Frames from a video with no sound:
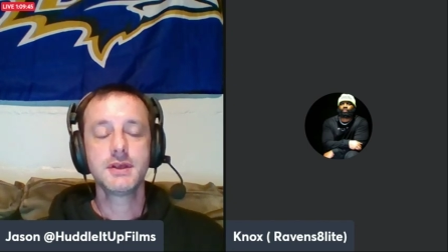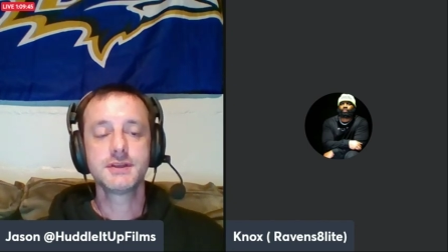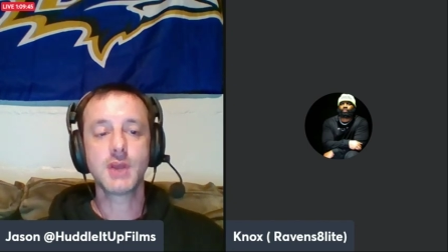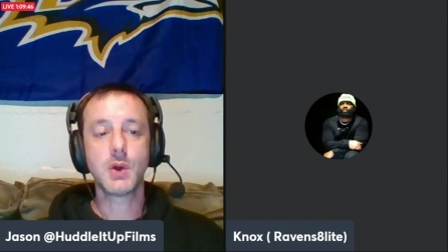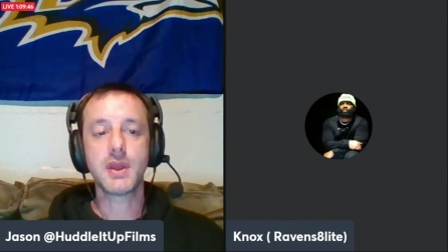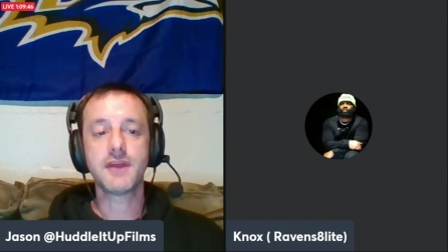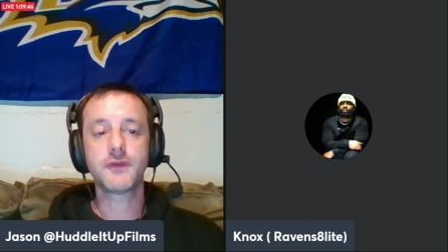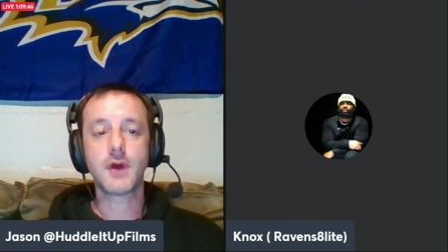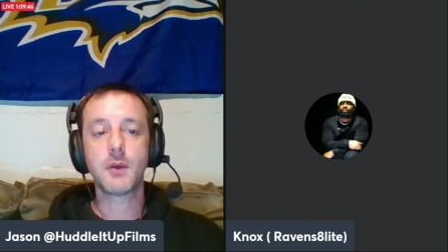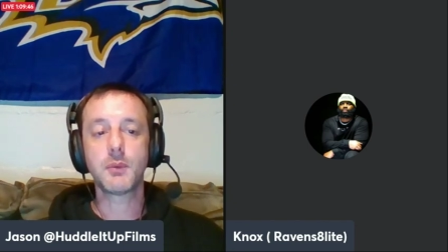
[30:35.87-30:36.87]
So if
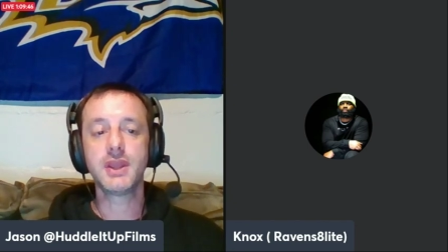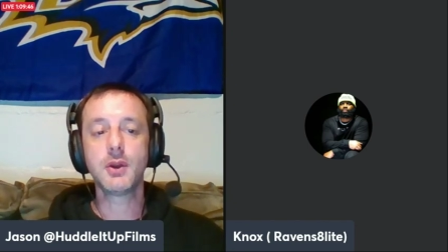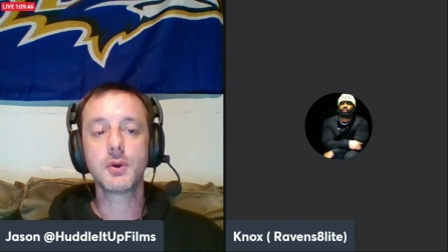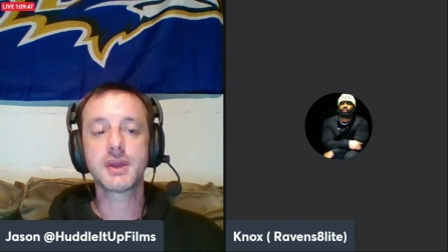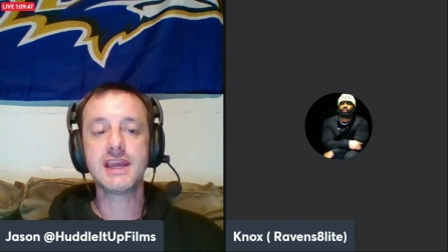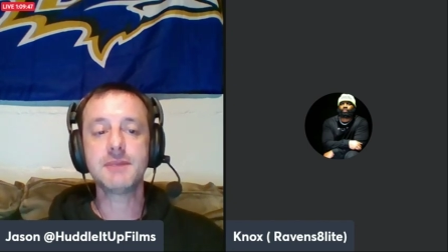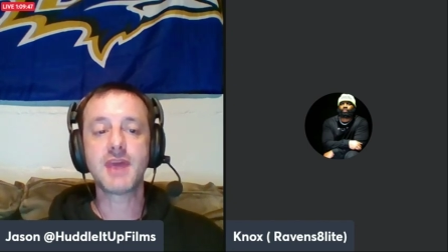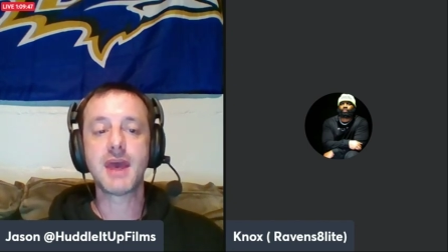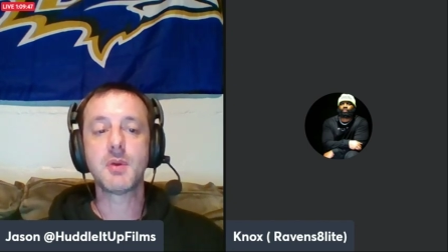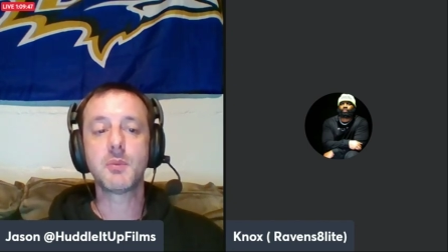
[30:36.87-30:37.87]
uh, we don't keep
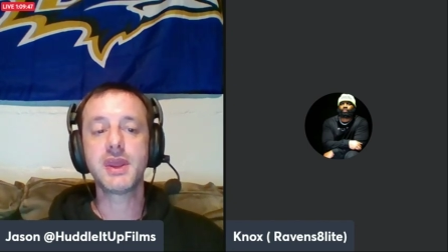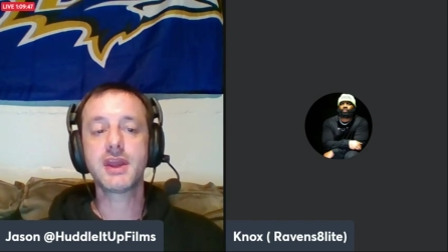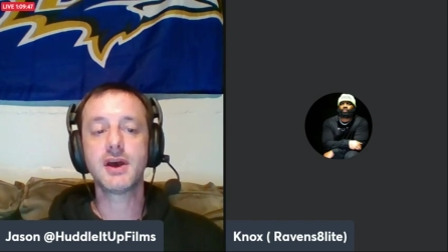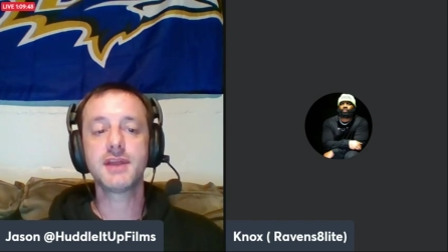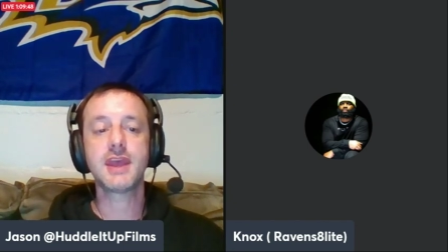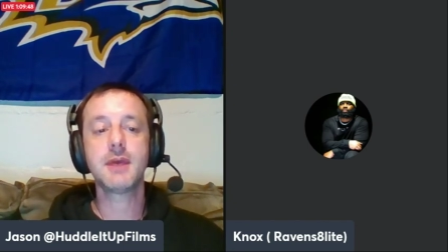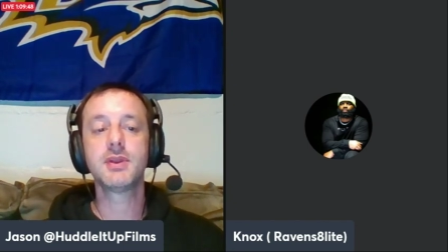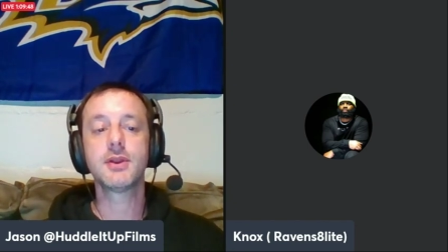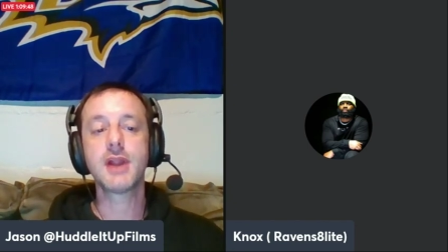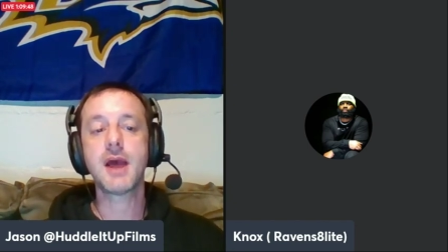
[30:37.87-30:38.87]
them and we cut them
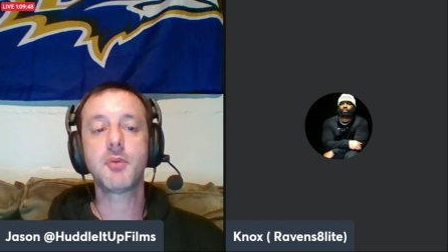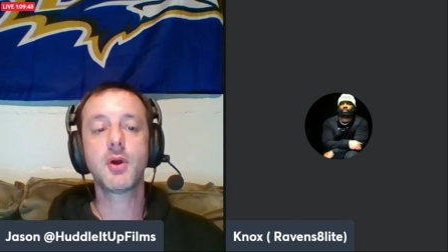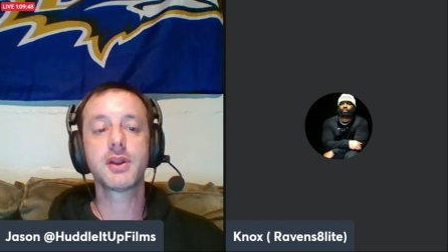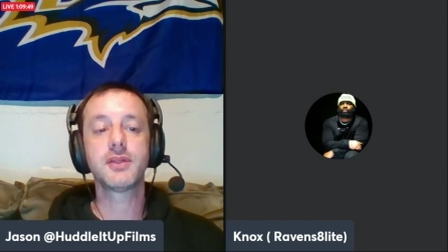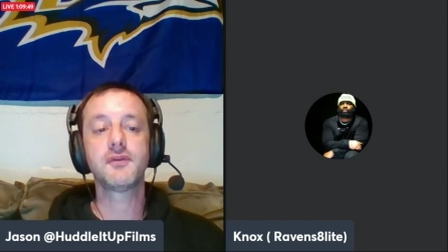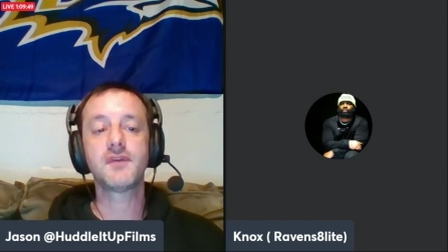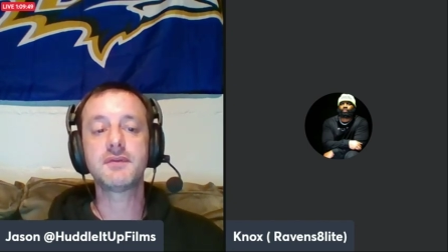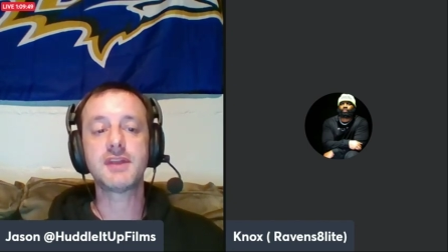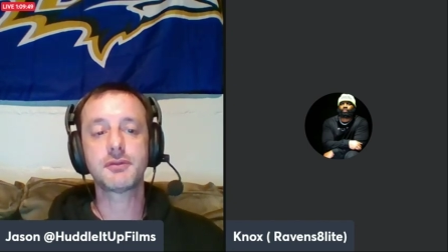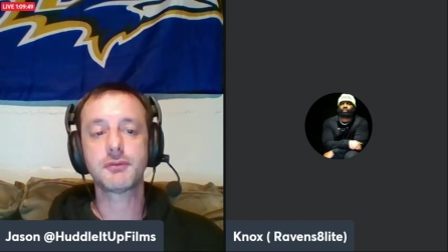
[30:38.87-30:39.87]
and they're not part of the
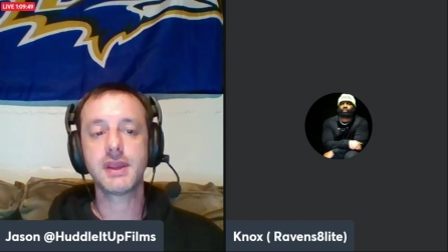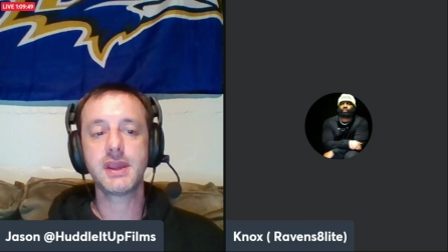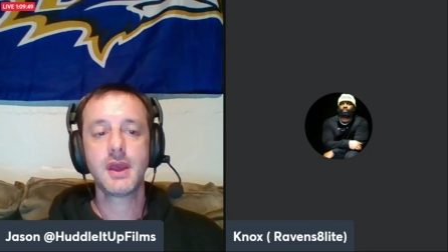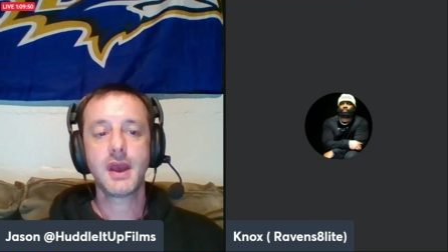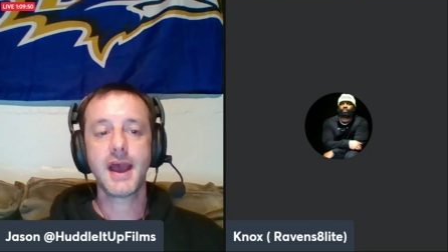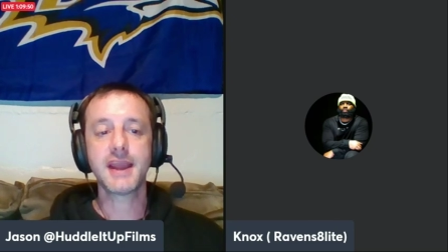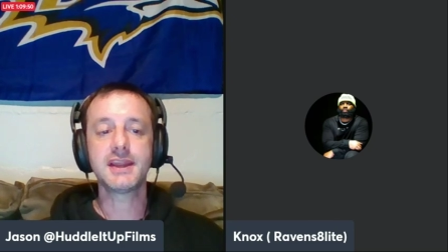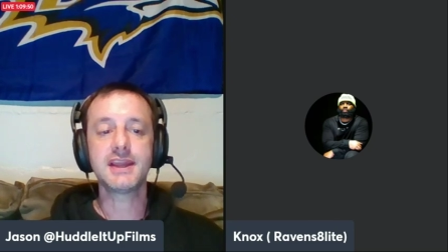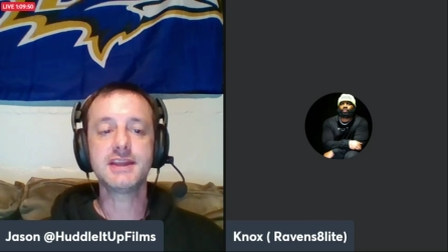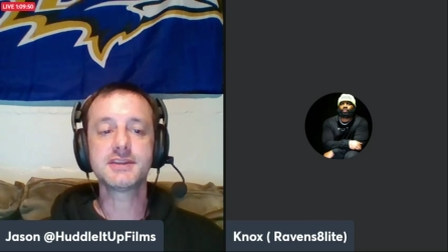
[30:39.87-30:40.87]
53, I
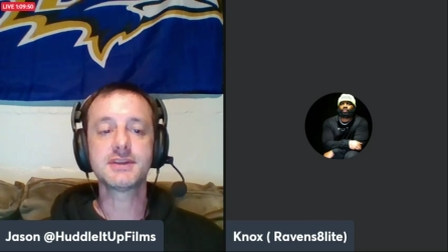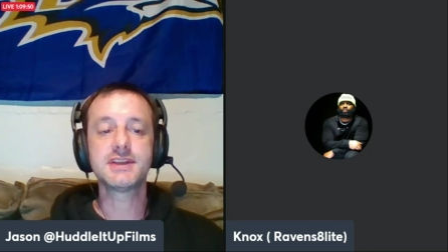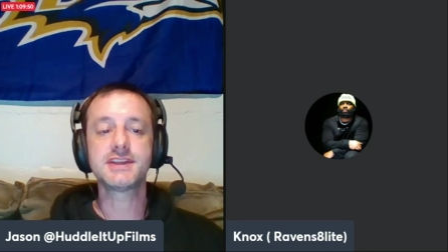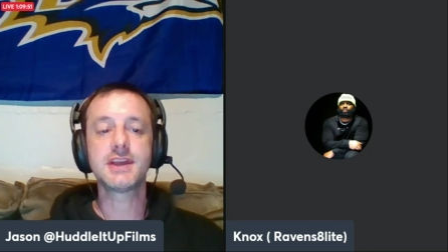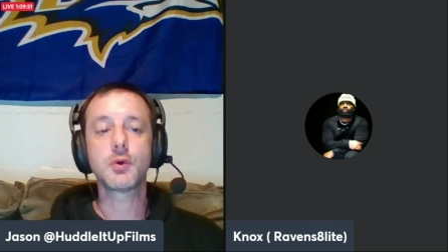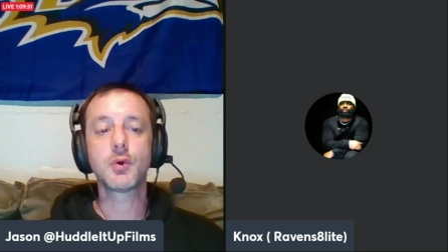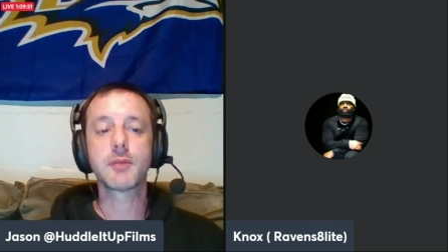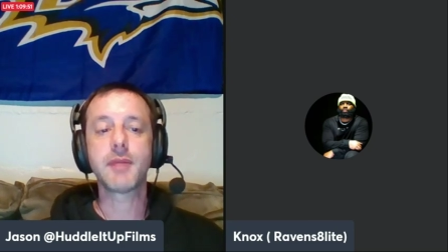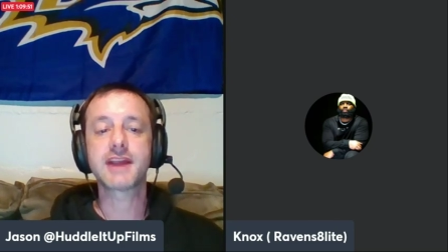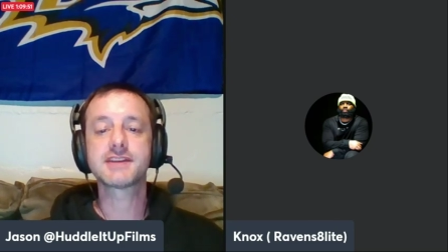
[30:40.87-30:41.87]
could easily see a
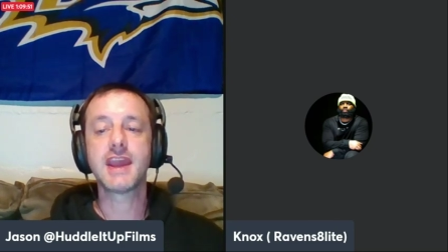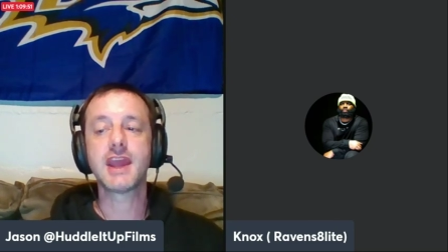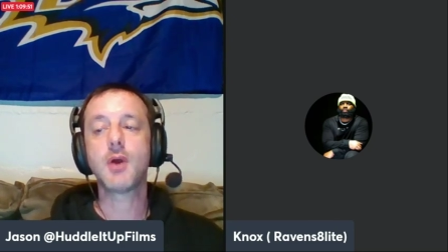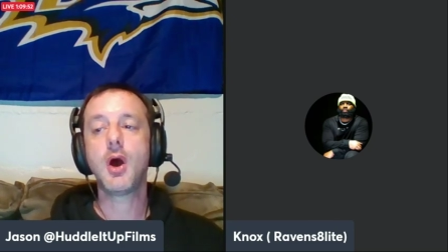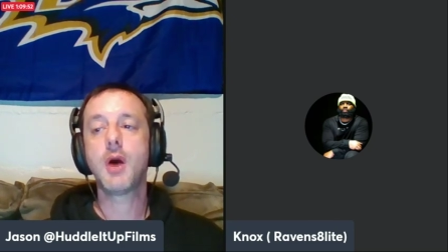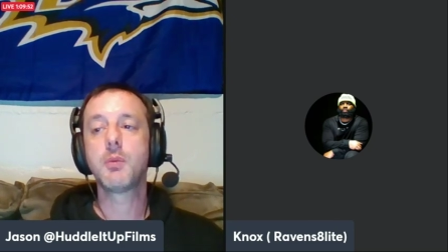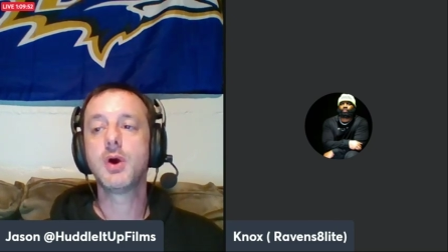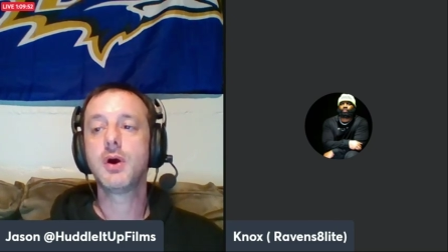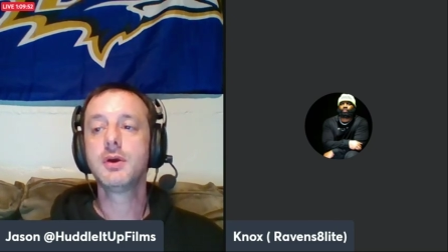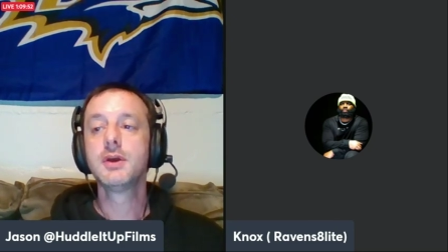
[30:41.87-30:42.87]
quarterback saying, "Oh
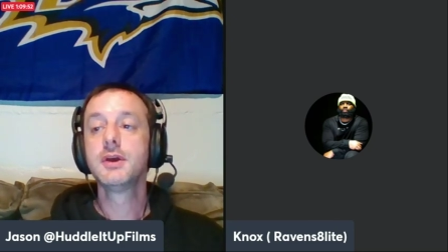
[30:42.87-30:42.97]
well,